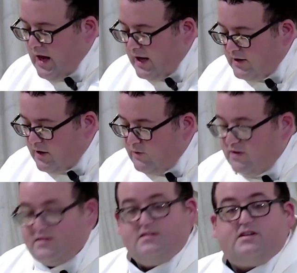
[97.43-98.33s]
And you know,
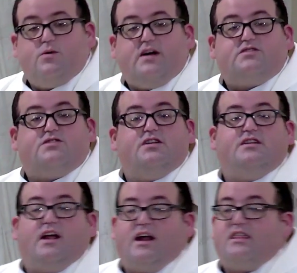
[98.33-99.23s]
this is a
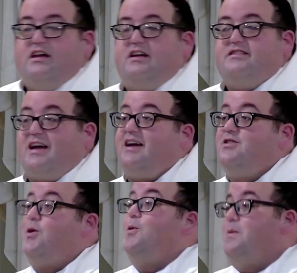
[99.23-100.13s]
question that I think is
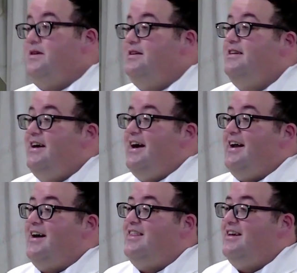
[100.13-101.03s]
age old.
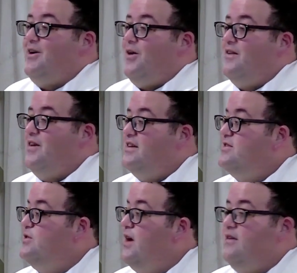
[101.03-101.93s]
And I think all of
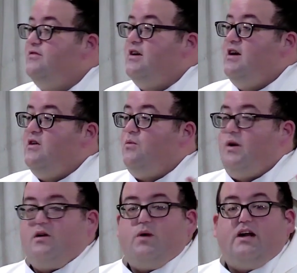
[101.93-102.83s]
us who have
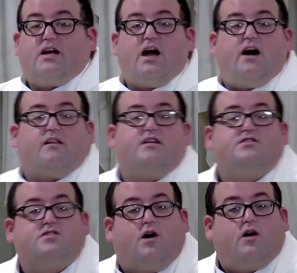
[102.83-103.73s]
went away to
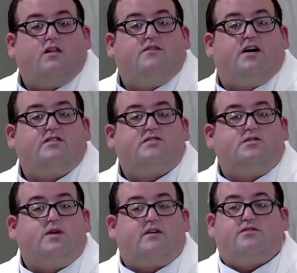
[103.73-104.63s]
college, all of us
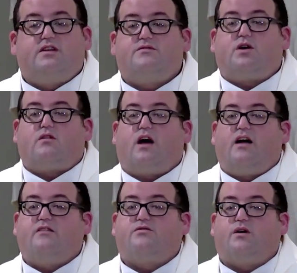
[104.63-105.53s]
who have lived our
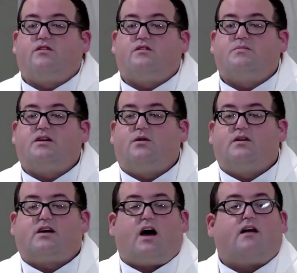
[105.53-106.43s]
life, whether it be going
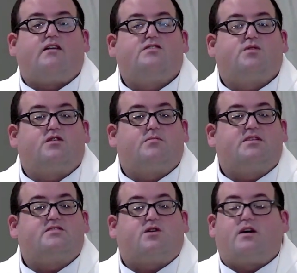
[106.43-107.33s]
to college, whether it be
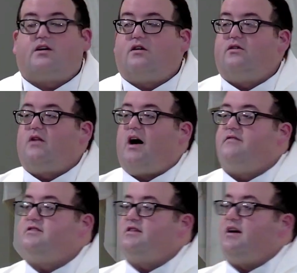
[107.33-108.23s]
starting our new
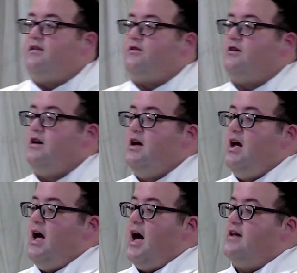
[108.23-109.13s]
lives together
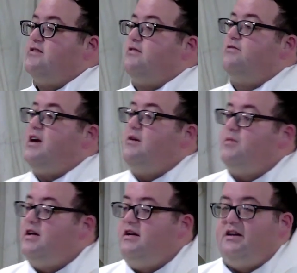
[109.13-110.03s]
as a
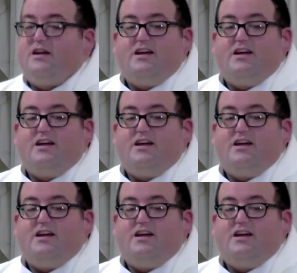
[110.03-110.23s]
family,